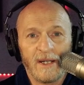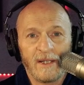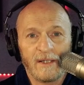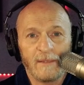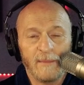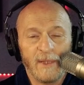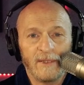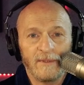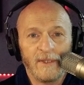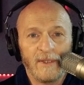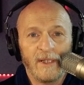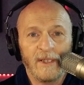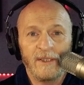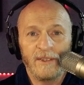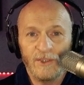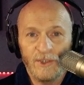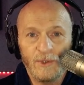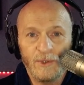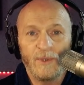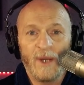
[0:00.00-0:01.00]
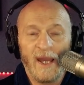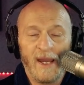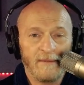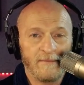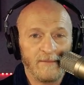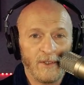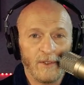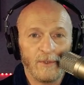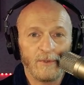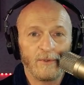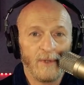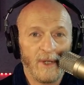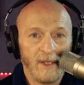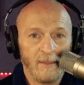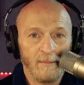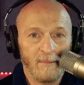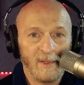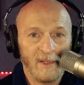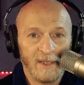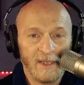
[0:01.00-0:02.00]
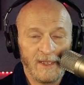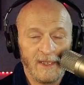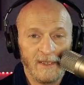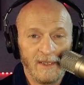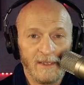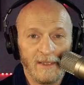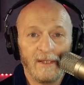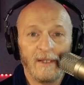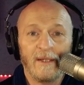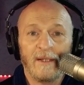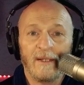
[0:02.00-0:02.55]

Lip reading: documentary, you have no credibility